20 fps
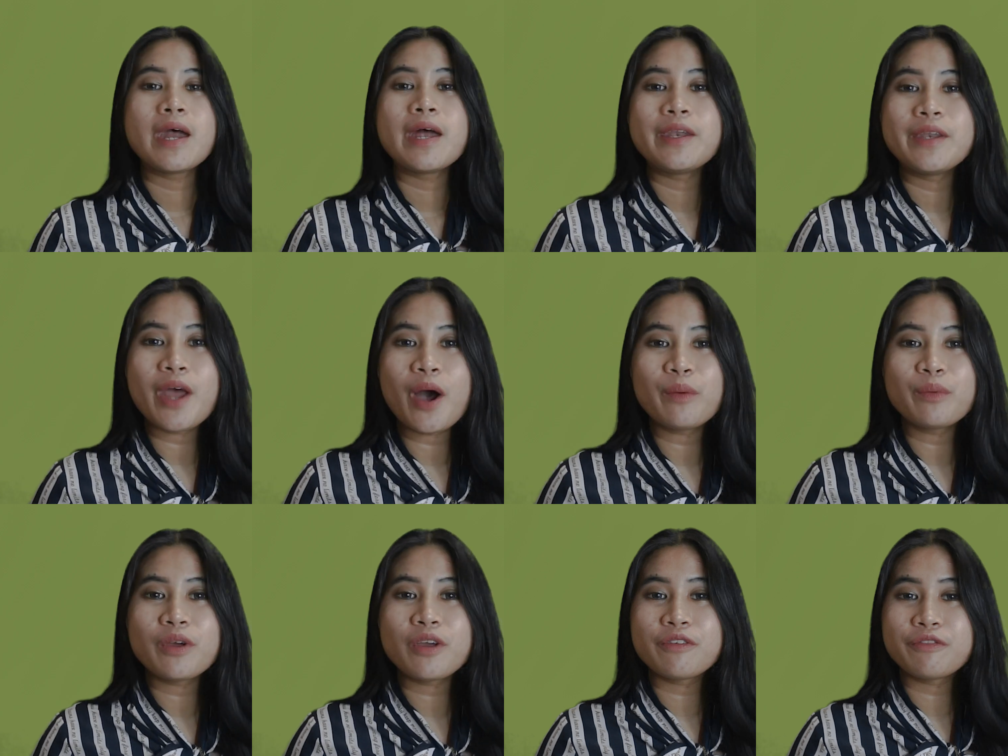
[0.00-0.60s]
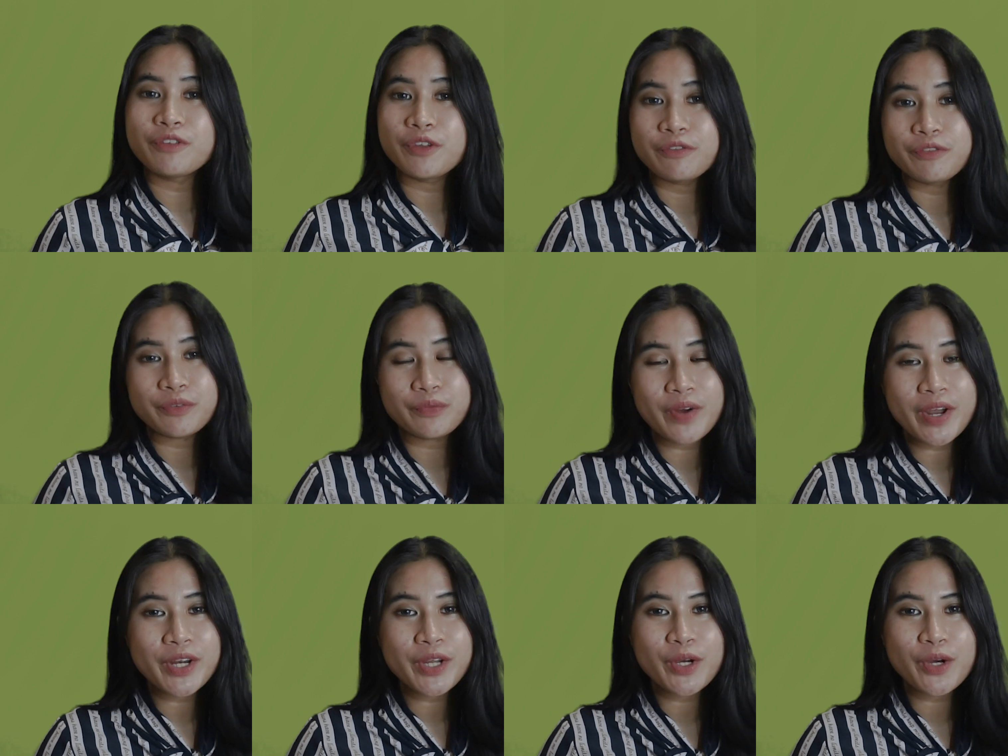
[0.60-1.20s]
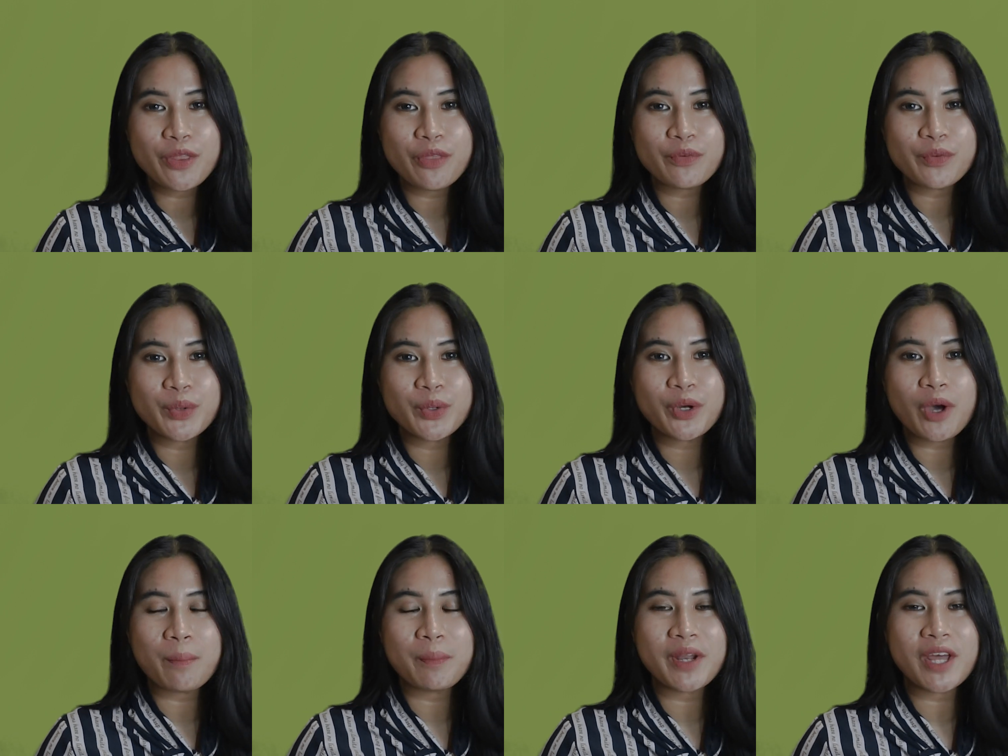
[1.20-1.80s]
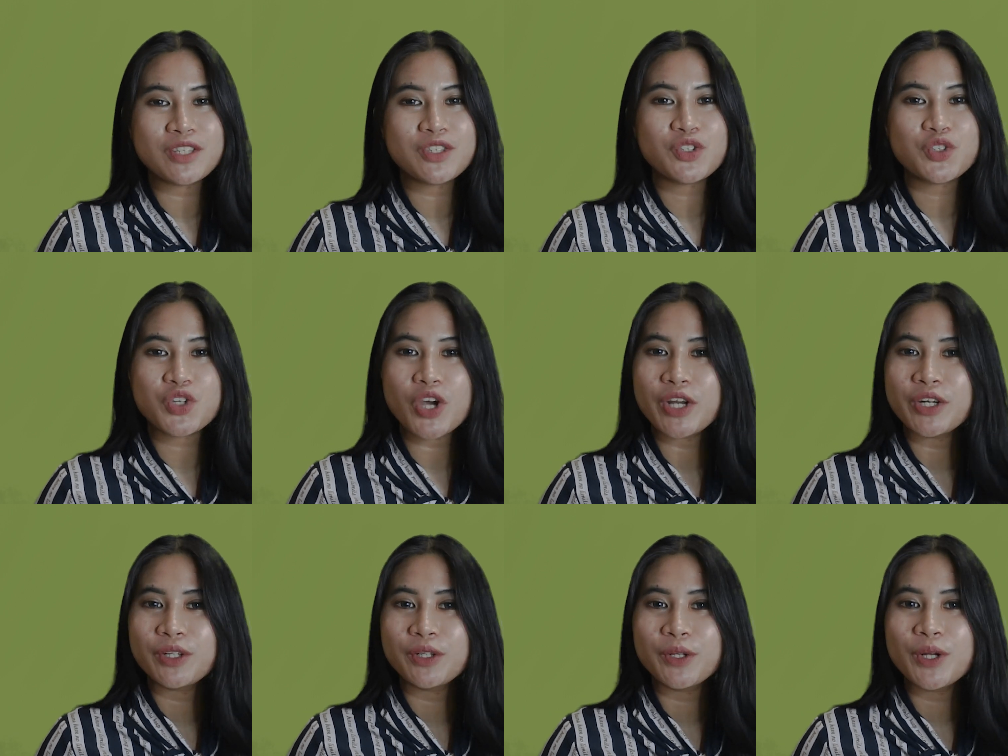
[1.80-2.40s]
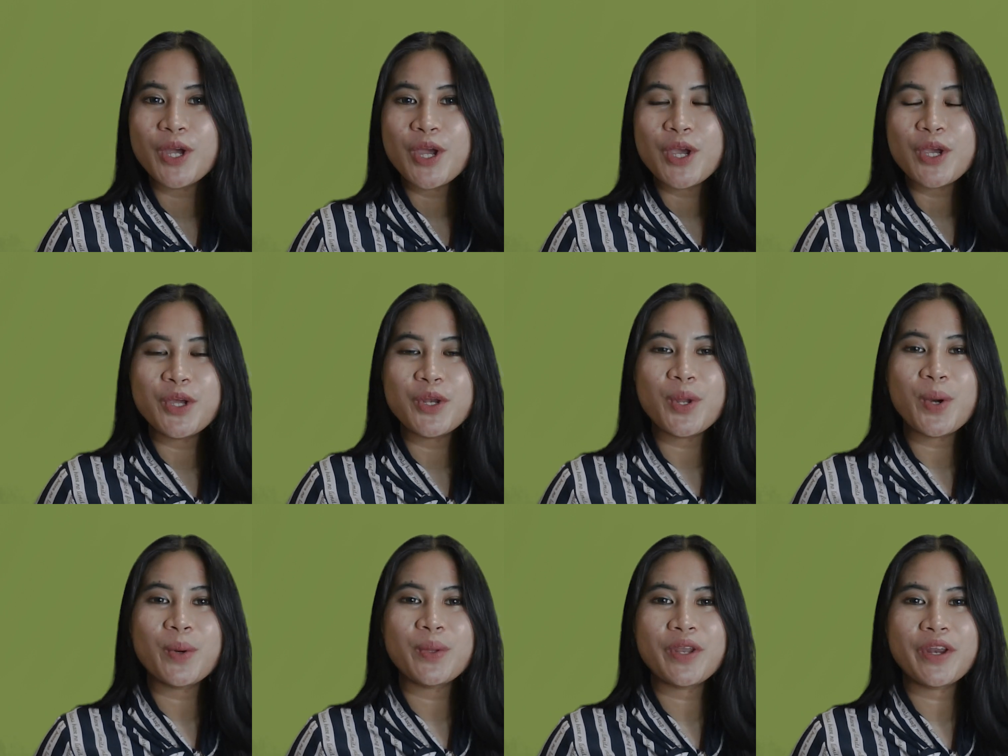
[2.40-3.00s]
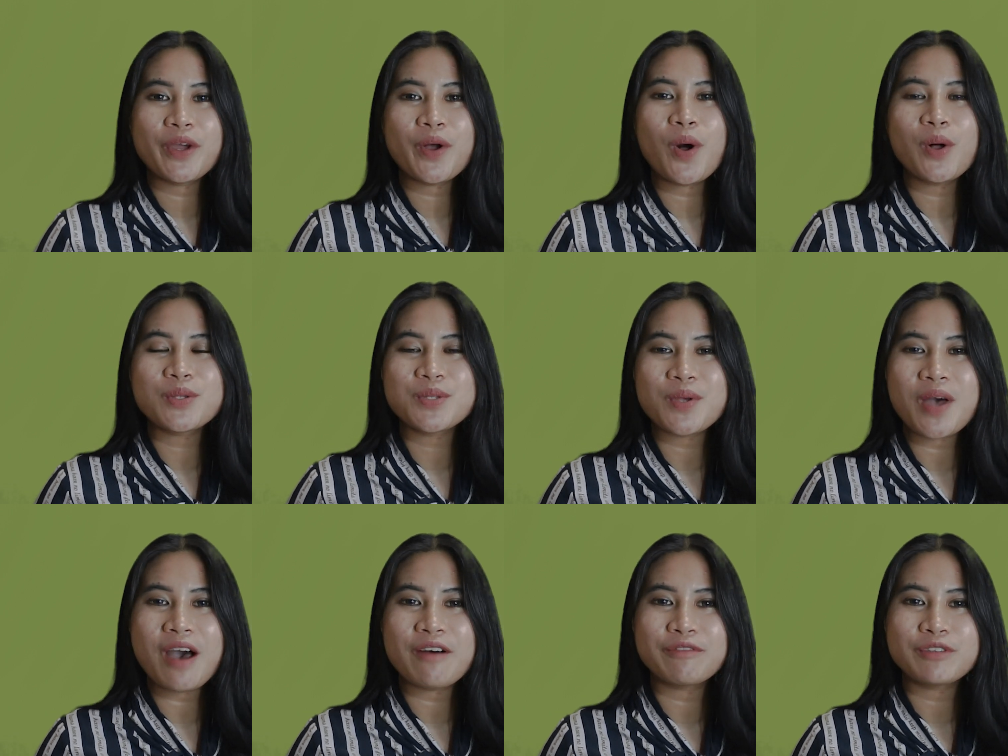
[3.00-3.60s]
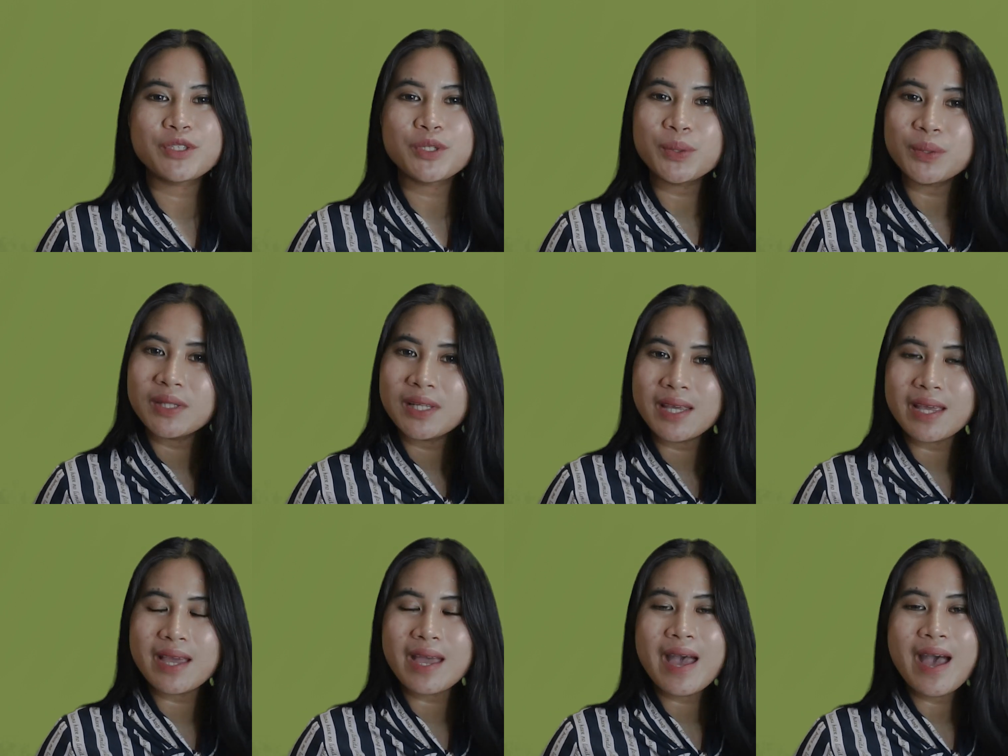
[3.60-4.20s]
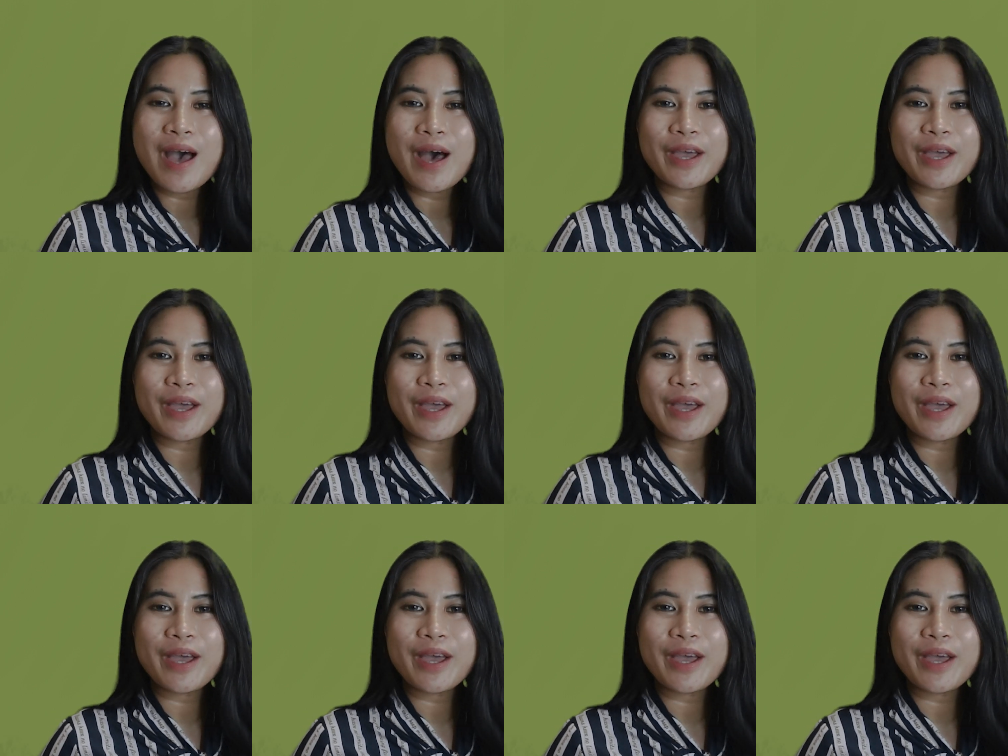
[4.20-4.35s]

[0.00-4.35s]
Now, if you've already gone through Cup N Ads channel, you know that I also have Toonly.